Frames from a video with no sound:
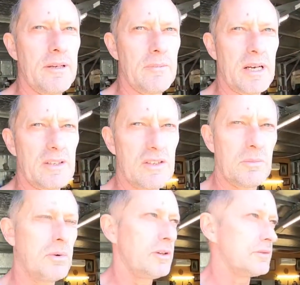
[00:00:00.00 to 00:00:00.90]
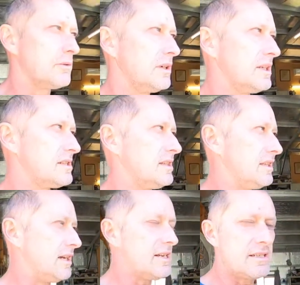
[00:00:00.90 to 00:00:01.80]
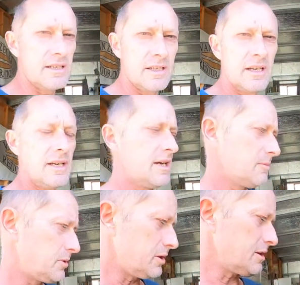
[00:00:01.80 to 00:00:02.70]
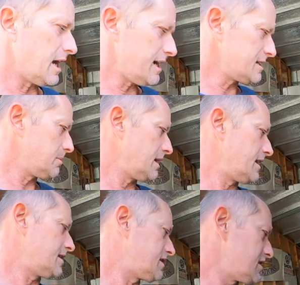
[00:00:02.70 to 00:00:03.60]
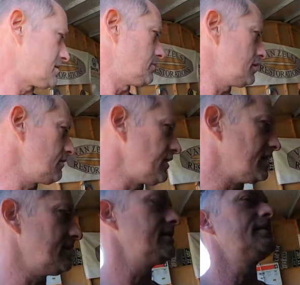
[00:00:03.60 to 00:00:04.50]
amongst the Bond critics in the end. But who cares about that? It's just a movie.